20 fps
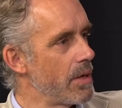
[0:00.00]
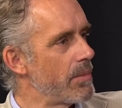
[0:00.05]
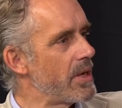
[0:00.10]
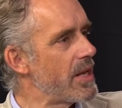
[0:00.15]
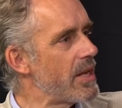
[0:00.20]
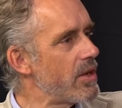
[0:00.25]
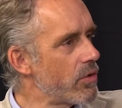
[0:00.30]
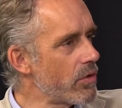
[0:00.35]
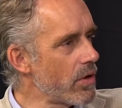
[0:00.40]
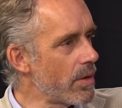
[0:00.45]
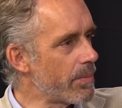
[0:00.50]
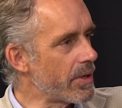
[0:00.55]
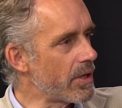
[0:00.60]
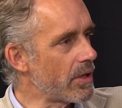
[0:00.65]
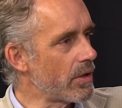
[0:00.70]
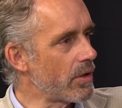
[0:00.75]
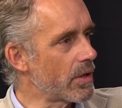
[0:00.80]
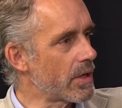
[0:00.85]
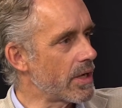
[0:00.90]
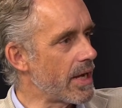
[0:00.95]
I mean, he grew up in
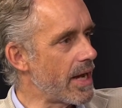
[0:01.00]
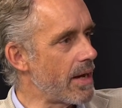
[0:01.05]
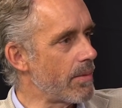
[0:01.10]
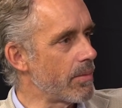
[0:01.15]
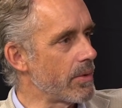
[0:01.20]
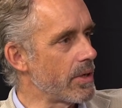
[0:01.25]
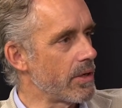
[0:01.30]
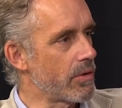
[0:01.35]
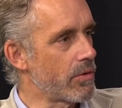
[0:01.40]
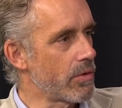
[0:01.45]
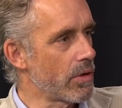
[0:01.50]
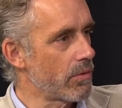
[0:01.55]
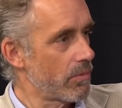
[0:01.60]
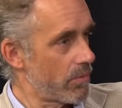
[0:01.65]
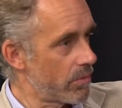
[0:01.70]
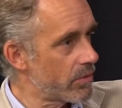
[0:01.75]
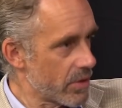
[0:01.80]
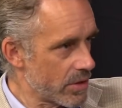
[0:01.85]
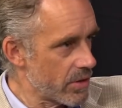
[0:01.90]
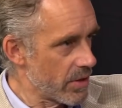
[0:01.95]
a log cabin. He grew
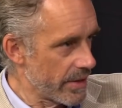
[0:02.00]
up